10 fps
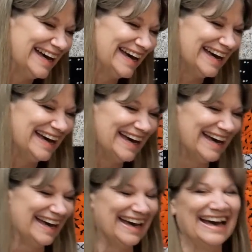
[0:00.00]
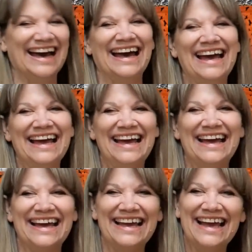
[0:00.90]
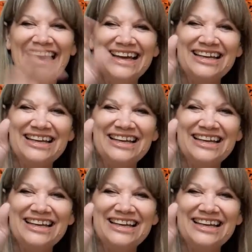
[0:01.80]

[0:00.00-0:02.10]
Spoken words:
(silent)